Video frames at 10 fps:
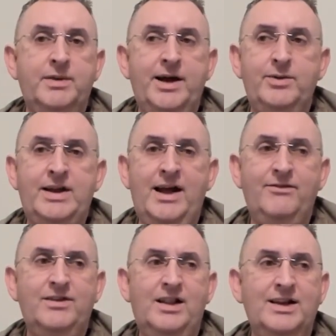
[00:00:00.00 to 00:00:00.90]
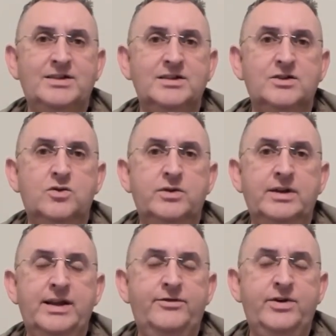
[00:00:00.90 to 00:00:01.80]
I would have classes
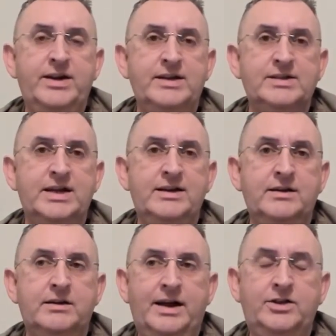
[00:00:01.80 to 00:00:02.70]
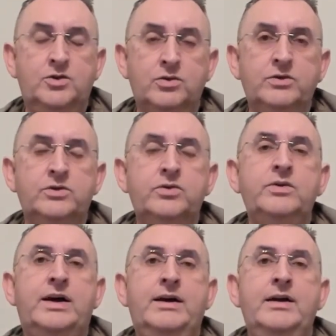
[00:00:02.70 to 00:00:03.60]
going left, right and center. I don't do
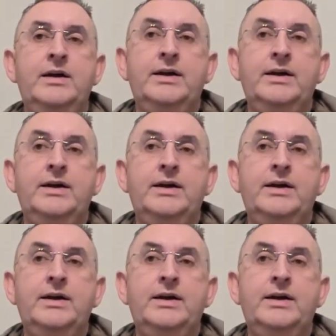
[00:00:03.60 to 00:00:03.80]
that.